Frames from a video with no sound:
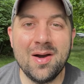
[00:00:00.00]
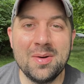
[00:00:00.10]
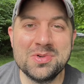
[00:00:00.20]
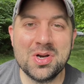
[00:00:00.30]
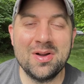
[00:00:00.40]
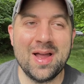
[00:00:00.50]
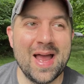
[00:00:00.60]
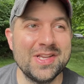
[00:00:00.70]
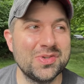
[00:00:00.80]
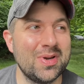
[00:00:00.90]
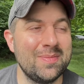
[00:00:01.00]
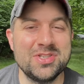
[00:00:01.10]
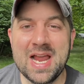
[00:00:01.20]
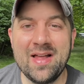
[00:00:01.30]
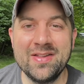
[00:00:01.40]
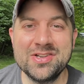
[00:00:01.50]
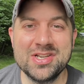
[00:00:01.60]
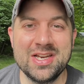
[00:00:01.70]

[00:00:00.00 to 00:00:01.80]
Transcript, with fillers: Armstrong Ice Cream Challenge,